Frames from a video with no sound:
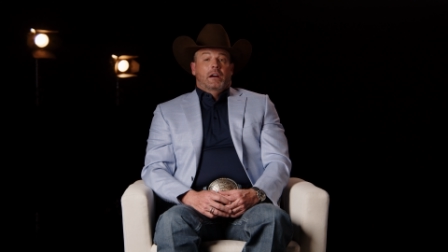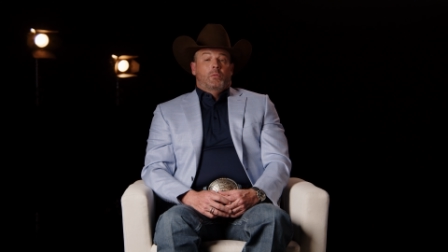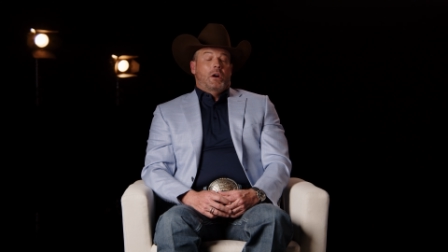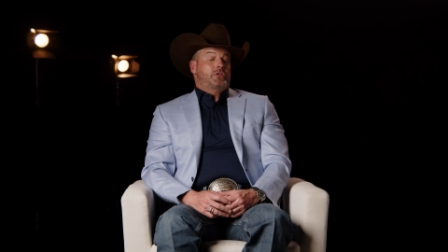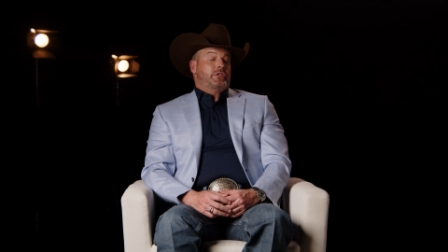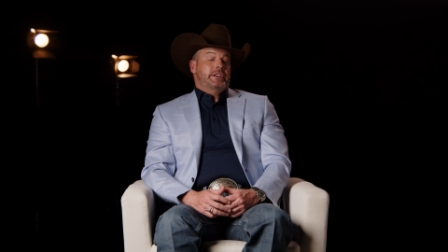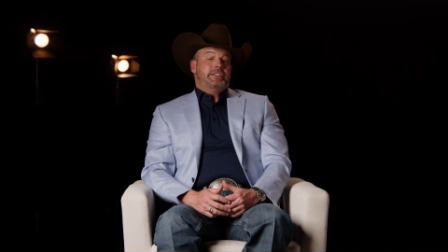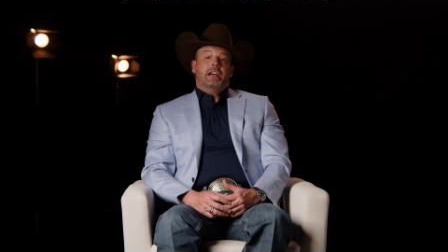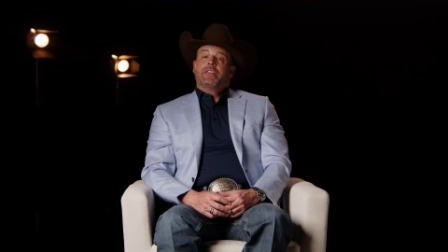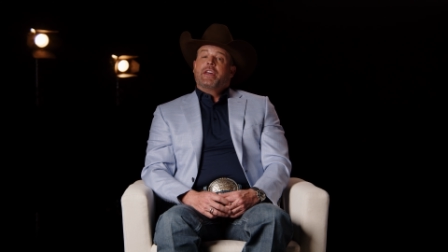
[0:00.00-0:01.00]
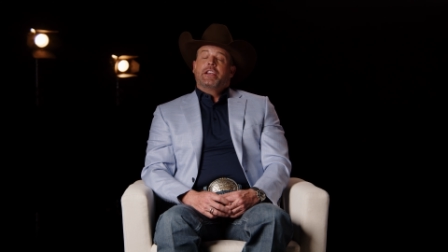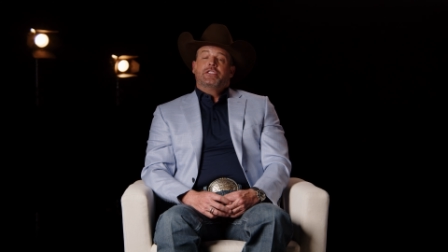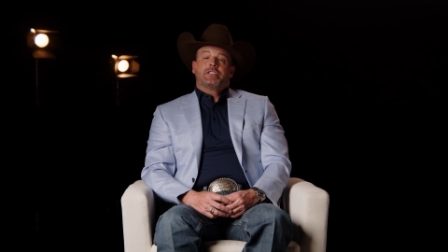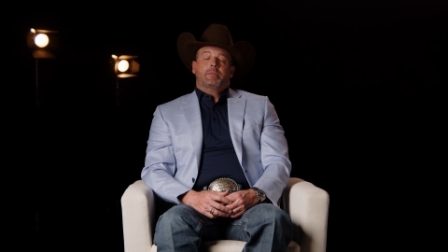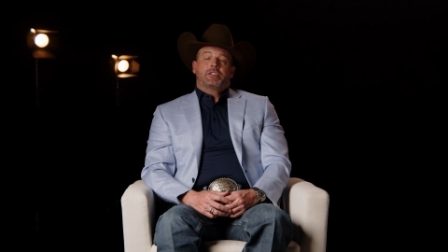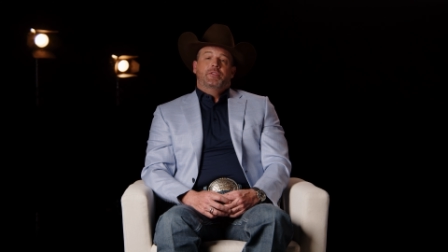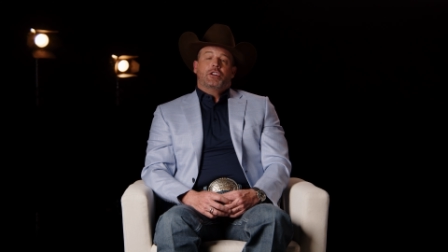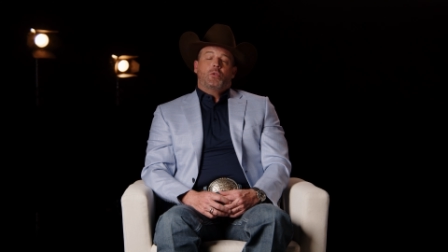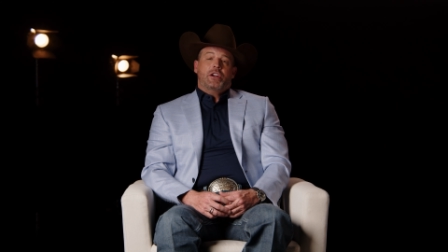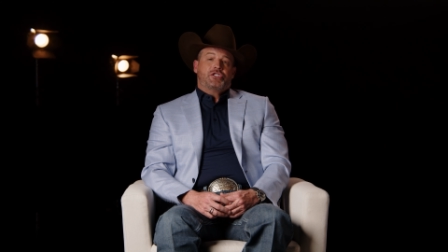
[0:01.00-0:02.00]
Well, Tricia, thank you so much for
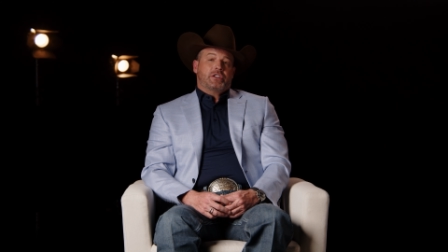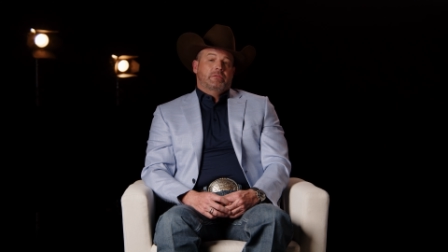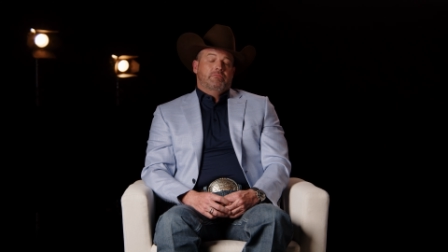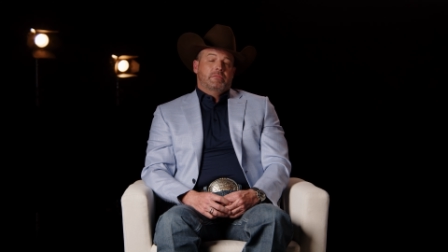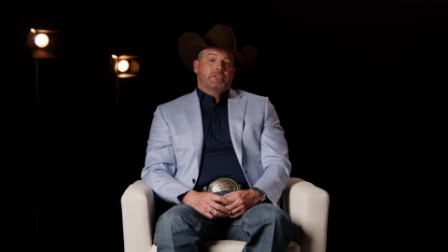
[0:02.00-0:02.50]
your question.